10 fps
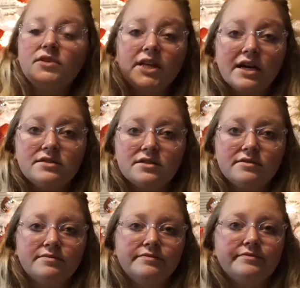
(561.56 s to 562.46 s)
Yes.
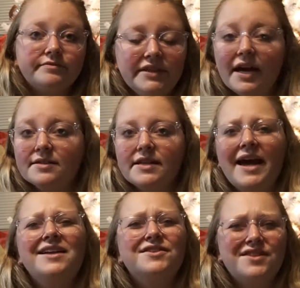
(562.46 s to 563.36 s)
Yes,
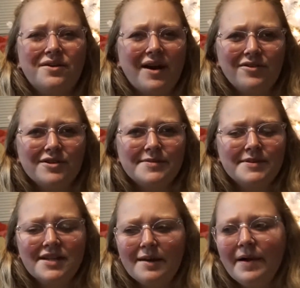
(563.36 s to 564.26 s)
and around
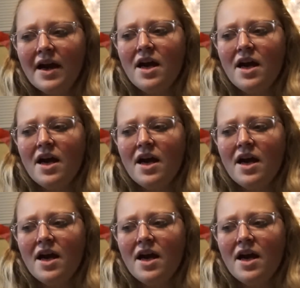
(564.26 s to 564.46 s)
Christmas time,